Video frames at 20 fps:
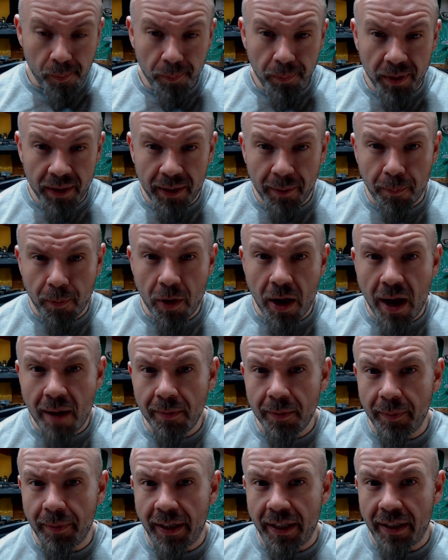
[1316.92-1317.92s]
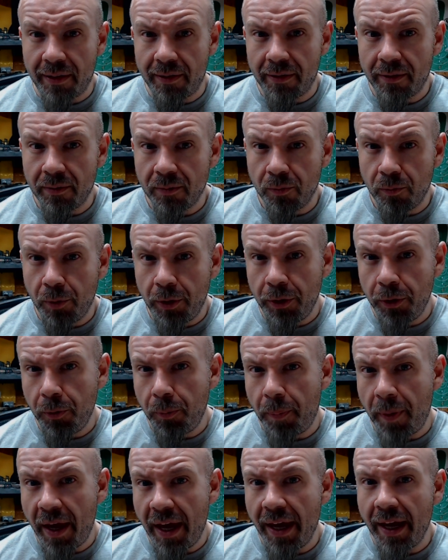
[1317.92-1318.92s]
But the problem is, when you
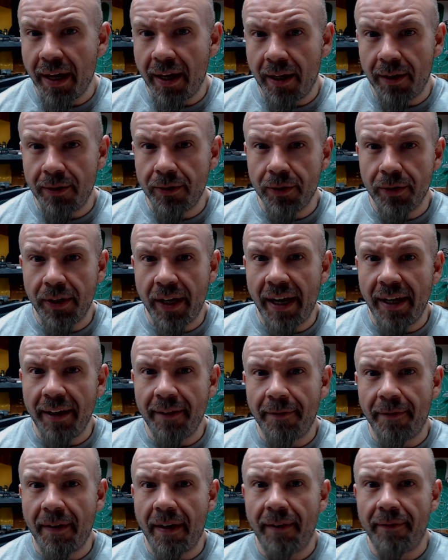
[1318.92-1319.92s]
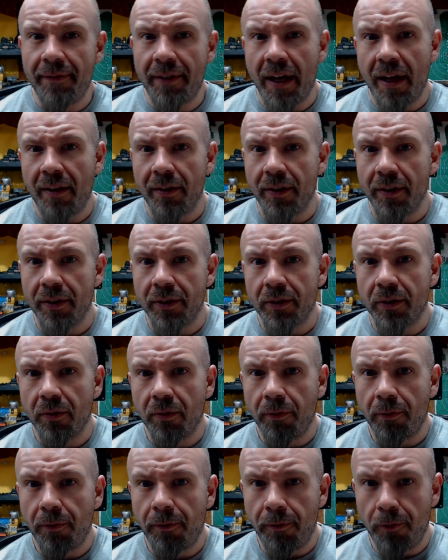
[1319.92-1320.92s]
pay $185
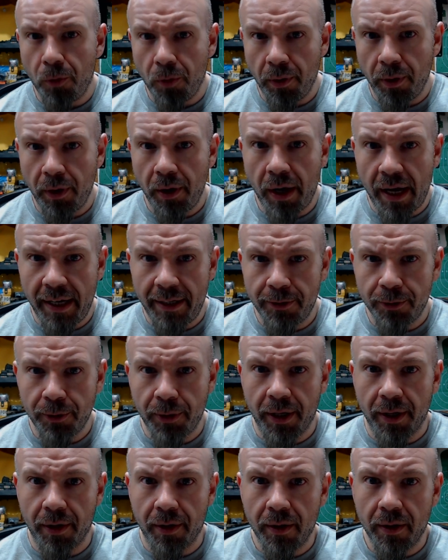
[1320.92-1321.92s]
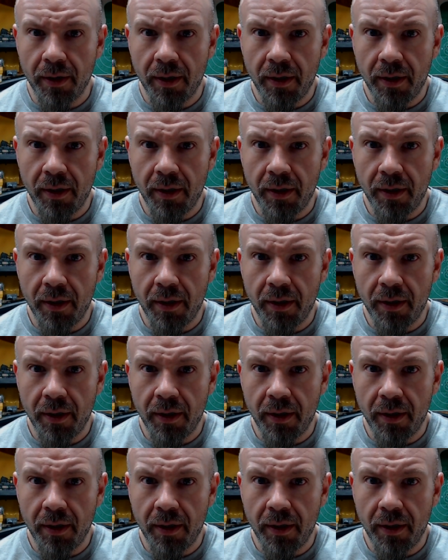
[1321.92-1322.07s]
for a trigger